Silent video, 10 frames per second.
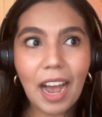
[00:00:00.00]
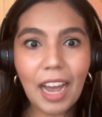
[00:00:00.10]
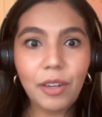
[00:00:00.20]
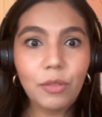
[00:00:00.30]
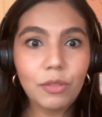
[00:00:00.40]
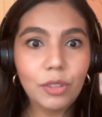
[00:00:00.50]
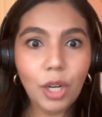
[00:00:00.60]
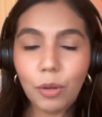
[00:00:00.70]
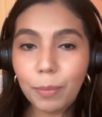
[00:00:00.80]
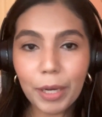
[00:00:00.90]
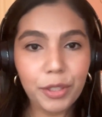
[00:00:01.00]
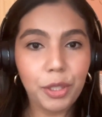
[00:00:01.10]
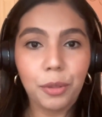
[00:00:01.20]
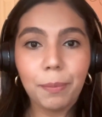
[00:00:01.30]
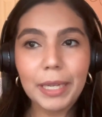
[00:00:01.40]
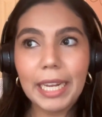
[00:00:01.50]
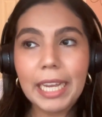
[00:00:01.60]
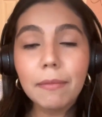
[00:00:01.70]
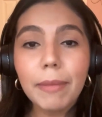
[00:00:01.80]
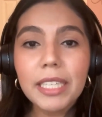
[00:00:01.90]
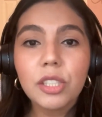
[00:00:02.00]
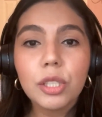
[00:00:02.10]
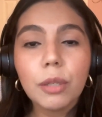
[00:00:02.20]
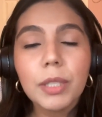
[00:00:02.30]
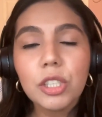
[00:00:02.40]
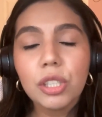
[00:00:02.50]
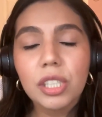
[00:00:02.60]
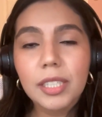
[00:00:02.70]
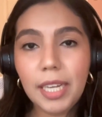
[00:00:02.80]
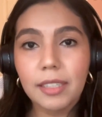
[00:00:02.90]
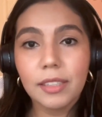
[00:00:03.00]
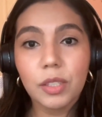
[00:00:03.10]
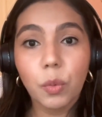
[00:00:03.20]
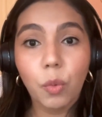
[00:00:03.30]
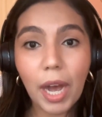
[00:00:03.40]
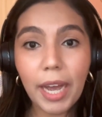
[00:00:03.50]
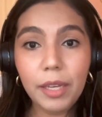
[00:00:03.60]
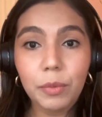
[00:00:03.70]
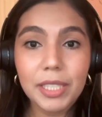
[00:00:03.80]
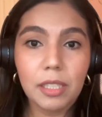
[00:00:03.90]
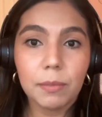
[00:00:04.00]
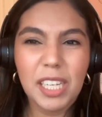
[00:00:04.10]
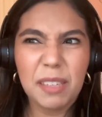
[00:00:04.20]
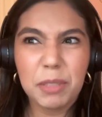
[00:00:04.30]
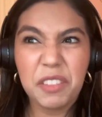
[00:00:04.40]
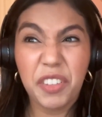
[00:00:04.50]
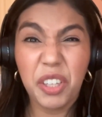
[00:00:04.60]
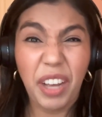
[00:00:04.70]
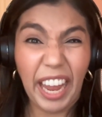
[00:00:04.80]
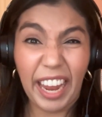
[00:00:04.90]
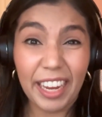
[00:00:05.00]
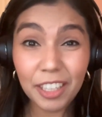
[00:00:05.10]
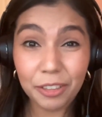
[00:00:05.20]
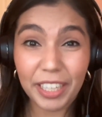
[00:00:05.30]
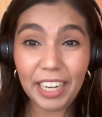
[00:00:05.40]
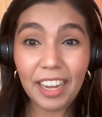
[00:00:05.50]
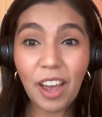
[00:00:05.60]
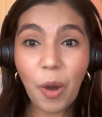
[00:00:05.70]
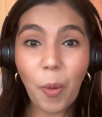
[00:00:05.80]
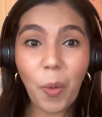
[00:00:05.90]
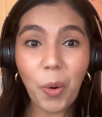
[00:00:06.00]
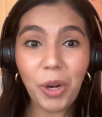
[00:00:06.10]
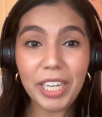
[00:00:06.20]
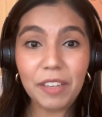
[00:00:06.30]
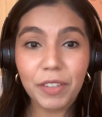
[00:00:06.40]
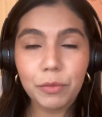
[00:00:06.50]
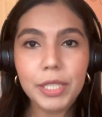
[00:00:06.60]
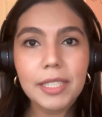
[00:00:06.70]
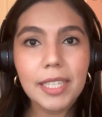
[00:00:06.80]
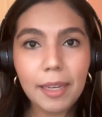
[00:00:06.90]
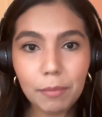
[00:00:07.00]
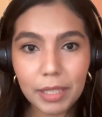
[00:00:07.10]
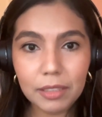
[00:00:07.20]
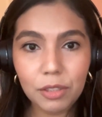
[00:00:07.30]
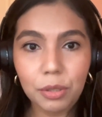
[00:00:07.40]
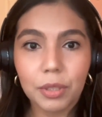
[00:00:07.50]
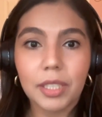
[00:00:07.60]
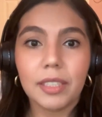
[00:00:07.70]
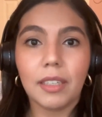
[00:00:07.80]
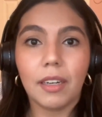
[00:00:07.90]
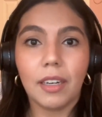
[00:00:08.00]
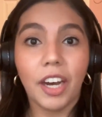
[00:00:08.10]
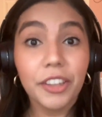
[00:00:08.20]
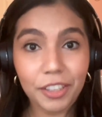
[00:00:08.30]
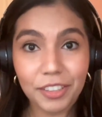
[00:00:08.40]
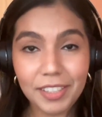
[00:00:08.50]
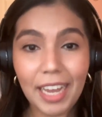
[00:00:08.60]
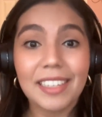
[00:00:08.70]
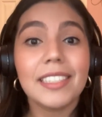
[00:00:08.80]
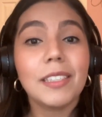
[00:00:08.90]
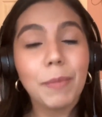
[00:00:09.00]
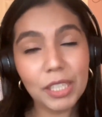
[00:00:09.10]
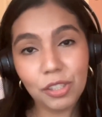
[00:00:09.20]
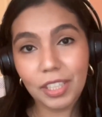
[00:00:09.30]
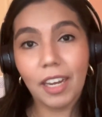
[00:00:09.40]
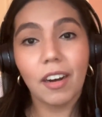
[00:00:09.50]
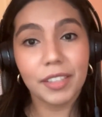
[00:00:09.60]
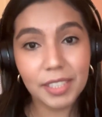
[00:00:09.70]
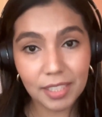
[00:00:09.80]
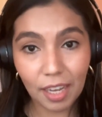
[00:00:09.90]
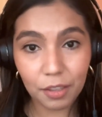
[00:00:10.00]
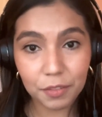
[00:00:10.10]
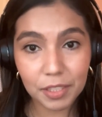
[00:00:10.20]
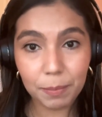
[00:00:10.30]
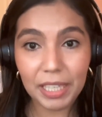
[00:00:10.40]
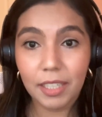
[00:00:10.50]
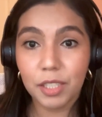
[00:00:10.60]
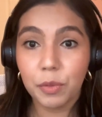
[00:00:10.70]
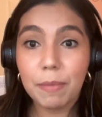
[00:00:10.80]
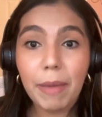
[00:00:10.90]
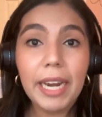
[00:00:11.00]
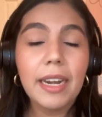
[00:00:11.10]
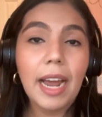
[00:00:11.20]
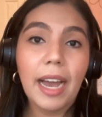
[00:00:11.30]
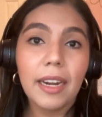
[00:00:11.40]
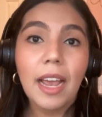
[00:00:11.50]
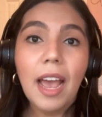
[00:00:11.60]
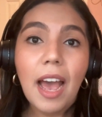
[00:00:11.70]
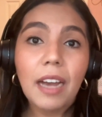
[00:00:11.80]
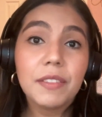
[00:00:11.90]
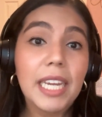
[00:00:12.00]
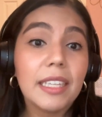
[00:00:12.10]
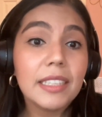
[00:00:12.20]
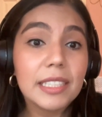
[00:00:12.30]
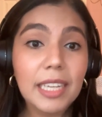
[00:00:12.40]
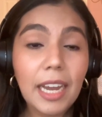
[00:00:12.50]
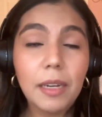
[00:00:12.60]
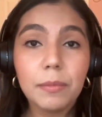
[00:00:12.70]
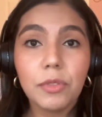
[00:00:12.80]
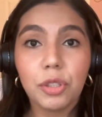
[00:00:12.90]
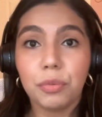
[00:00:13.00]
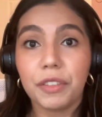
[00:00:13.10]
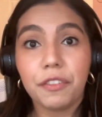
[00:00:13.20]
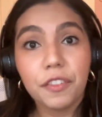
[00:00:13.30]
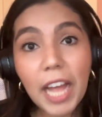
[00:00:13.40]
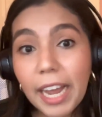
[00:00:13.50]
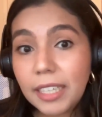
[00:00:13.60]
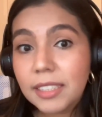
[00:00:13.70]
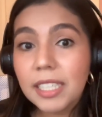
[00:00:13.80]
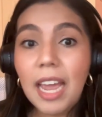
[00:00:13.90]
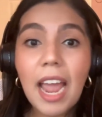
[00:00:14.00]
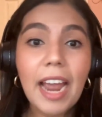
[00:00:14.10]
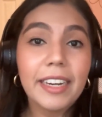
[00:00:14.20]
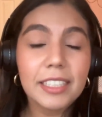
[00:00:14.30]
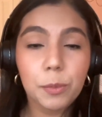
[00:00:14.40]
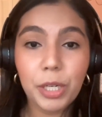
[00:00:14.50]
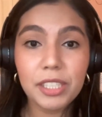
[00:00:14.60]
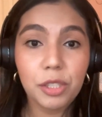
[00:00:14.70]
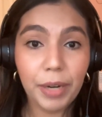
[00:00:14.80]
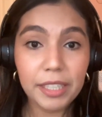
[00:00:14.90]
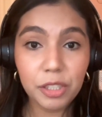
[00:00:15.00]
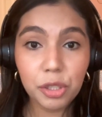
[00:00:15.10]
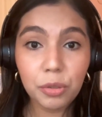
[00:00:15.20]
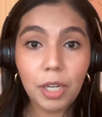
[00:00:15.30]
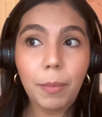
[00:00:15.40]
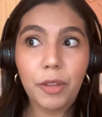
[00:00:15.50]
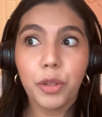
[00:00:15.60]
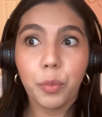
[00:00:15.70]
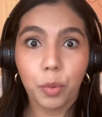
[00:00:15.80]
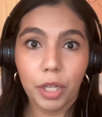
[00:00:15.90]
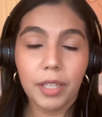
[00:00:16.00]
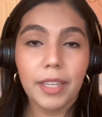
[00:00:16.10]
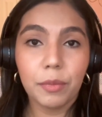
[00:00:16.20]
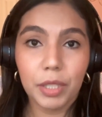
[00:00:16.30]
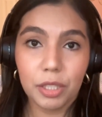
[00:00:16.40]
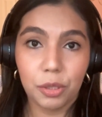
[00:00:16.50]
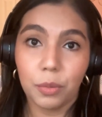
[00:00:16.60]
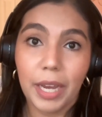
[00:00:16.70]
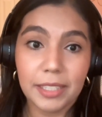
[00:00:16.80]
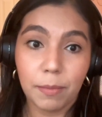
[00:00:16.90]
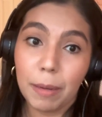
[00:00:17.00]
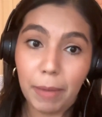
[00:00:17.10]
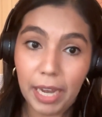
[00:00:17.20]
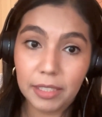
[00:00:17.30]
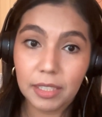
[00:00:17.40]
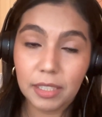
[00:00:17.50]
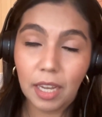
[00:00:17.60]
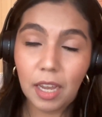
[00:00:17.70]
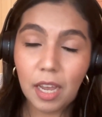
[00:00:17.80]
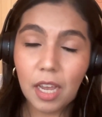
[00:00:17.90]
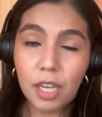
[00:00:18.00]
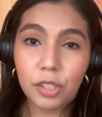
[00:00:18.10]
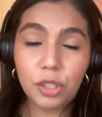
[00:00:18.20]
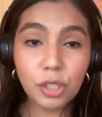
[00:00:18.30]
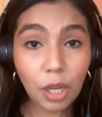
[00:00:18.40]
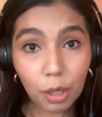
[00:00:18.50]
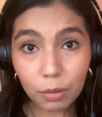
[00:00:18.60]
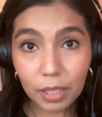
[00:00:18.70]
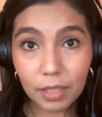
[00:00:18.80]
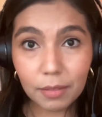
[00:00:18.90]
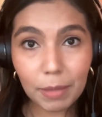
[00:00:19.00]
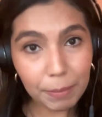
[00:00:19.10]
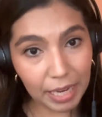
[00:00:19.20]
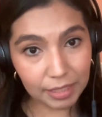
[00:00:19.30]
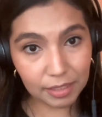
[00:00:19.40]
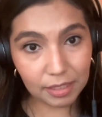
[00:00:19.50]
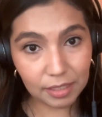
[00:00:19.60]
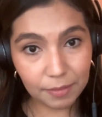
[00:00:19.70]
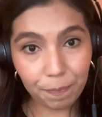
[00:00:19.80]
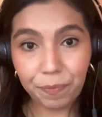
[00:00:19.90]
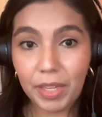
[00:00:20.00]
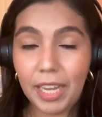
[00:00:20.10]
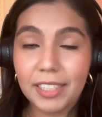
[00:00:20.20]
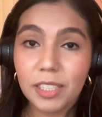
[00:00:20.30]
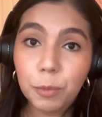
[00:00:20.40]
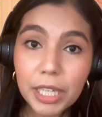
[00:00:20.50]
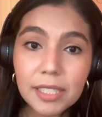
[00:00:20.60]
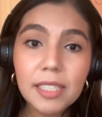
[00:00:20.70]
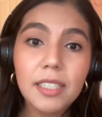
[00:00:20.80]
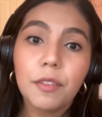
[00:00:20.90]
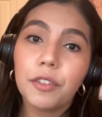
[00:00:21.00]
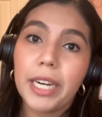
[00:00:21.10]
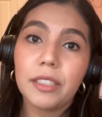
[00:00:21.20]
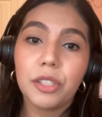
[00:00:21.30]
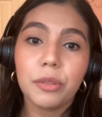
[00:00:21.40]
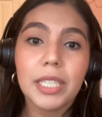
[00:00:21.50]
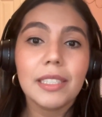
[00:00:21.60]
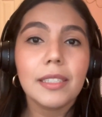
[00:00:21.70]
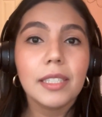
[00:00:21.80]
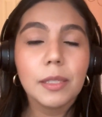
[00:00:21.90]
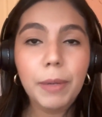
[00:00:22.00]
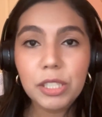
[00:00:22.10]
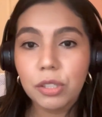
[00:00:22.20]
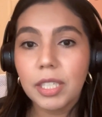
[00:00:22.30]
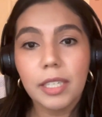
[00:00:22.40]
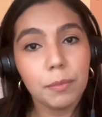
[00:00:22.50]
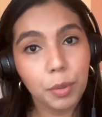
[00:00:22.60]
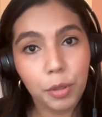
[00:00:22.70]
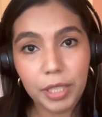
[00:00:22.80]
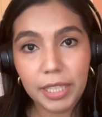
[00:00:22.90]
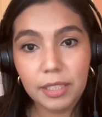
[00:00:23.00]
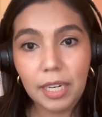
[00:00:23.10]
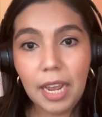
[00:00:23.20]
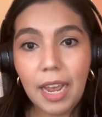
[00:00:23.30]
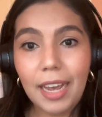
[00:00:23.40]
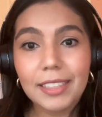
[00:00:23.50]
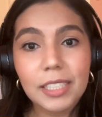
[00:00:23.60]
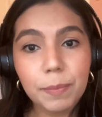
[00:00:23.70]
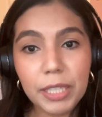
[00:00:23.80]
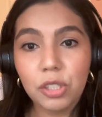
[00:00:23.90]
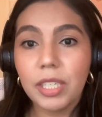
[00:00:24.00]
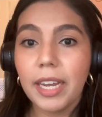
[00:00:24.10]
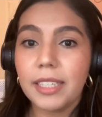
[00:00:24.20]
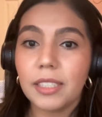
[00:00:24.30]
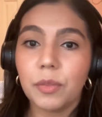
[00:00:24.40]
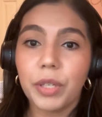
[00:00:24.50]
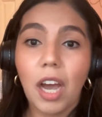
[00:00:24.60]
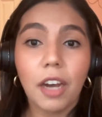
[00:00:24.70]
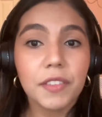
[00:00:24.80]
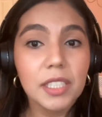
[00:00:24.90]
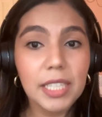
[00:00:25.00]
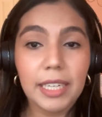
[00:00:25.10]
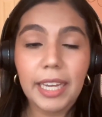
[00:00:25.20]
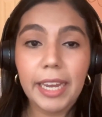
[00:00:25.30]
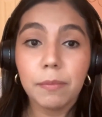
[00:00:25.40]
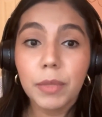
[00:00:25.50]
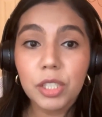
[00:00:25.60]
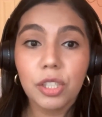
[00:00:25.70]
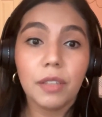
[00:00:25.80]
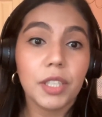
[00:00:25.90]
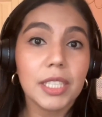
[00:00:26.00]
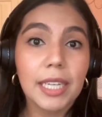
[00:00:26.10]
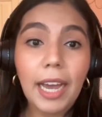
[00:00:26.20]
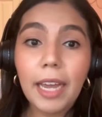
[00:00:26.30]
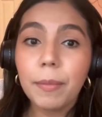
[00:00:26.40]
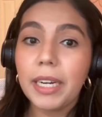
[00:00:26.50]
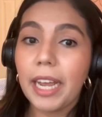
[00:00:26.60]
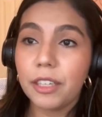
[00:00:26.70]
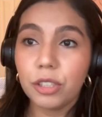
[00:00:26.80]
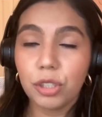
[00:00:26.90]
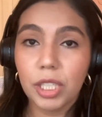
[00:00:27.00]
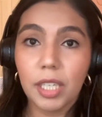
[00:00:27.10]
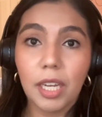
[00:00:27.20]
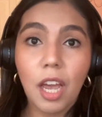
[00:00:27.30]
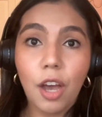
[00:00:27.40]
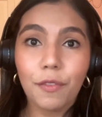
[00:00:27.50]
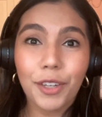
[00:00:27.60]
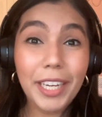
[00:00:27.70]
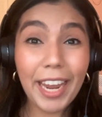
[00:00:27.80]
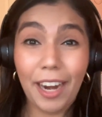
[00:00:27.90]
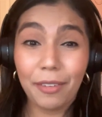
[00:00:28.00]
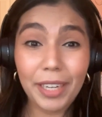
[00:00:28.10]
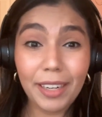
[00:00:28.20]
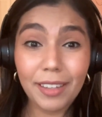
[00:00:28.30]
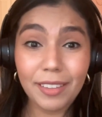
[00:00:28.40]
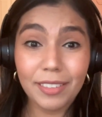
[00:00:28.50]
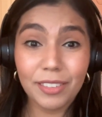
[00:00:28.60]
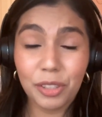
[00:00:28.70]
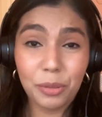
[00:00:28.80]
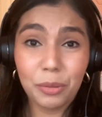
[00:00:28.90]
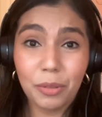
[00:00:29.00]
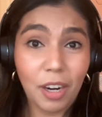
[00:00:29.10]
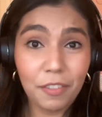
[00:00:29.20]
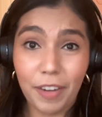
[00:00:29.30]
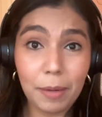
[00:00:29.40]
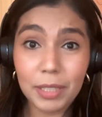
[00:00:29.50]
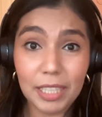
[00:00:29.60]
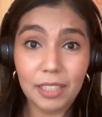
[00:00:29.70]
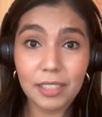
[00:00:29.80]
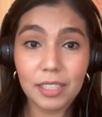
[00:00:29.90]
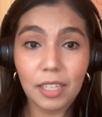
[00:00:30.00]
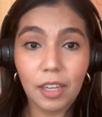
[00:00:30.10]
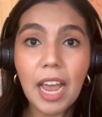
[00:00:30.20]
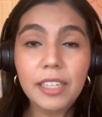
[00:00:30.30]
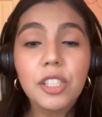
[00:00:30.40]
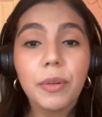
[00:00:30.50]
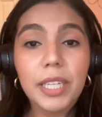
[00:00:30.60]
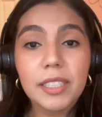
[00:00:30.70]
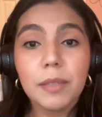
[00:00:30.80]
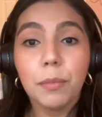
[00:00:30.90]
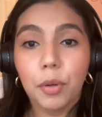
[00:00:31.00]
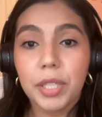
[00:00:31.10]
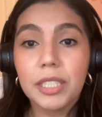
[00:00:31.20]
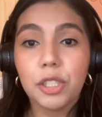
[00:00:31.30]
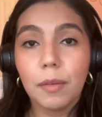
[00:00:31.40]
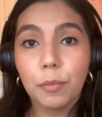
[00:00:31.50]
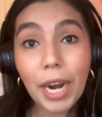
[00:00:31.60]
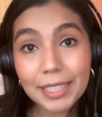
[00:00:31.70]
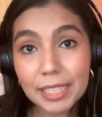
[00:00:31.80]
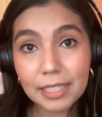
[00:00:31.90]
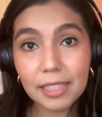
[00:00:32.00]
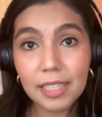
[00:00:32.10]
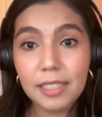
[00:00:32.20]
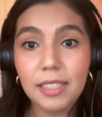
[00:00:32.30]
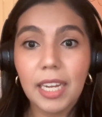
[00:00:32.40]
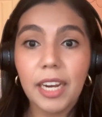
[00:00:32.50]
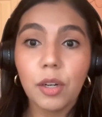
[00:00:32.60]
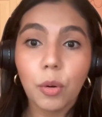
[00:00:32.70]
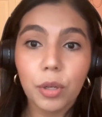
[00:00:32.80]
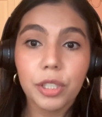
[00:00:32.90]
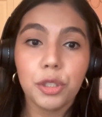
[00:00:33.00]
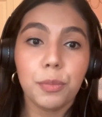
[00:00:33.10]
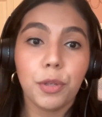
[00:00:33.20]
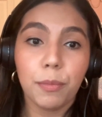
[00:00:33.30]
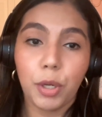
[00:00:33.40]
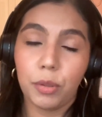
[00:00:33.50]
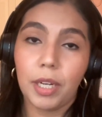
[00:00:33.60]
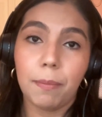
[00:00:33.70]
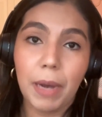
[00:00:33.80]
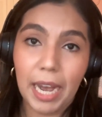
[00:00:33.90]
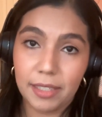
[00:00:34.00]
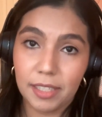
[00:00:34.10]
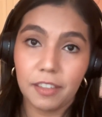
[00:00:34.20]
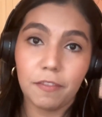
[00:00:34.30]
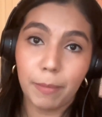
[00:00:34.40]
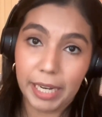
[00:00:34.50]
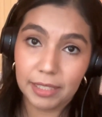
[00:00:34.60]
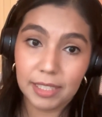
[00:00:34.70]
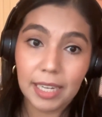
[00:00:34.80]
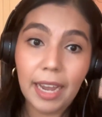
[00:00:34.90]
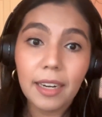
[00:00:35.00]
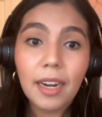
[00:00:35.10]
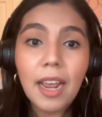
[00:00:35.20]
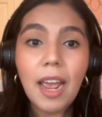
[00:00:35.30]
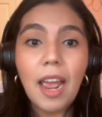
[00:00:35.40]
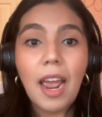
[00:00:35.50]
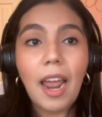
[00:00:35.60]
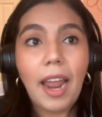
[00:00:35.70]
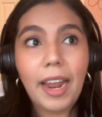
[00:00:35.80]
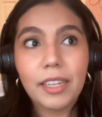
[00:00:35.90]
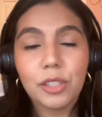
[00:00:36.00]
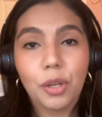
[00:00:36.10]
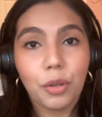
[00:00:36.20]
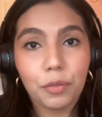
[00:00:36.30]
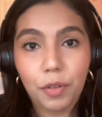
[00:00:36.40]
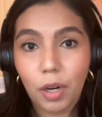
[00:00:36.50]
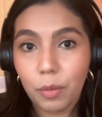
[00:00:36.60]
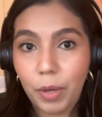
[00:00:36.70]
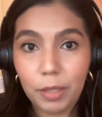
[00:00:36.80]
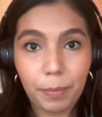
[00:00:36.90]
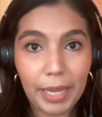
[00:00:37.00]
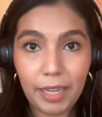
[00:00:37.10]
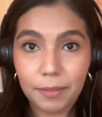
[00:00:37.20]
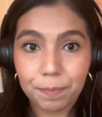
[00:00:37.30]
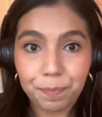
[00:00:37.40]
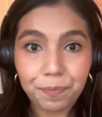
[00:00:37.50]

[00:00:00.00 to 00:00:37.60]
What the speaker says: I don't know about you, but it makes so much sense why we sometimes feel angry or even resentment toward others, and especially ourselves, because we may not have taken the time to reflect and express gratitude about the work that we do as mamas. So, mamas, expressing self-gratitude is especially important, especially as we often dedicate much of our time and energy for caring to our families. And so it is important to practice this in order to promote a positive mindset and overall well-being.